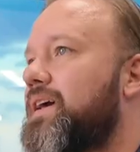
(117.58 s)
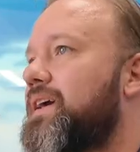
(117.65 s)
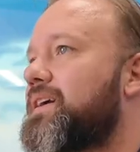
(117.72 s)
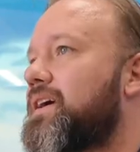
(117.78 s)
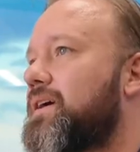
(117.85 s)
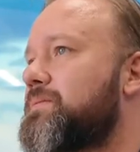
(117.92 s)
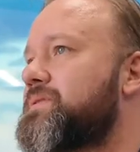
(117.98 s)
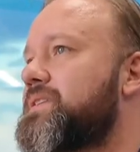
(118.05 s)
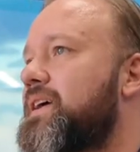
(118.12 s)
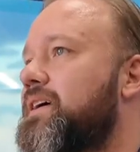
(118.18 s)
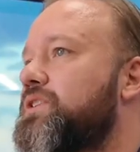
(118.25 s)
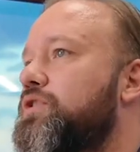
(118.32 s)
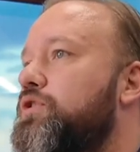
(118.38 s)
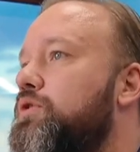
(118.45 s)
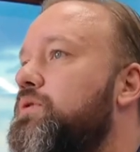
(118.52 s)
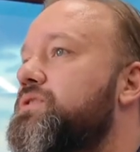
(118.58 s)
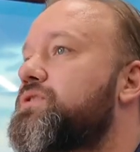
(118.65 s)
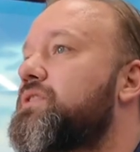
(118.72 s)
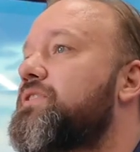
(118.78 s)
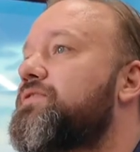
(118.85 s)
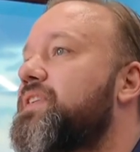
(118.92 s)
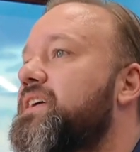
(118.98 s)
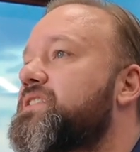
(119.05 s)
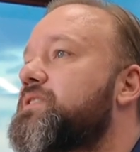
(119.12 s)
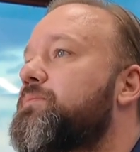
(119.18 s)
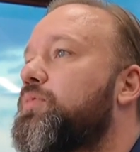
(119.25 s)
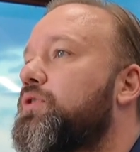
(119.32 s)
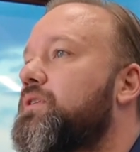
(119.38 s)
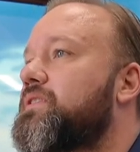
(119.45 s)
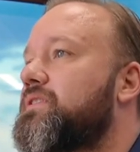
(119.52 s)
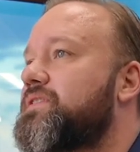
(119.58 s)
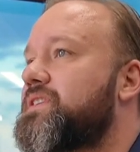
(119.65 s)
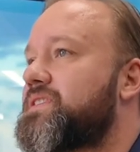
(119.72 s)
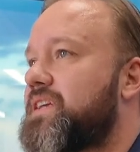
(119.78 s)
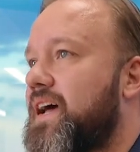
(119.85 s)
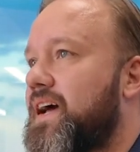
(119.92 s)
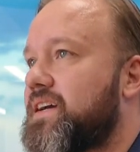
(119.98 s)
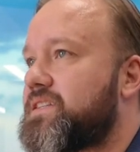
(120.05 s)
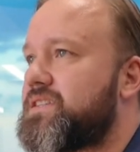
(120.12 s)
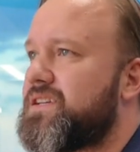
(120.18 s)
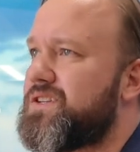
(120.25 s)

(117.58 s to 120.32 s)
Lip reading: It comes down to who is going to face the burden of these taxes,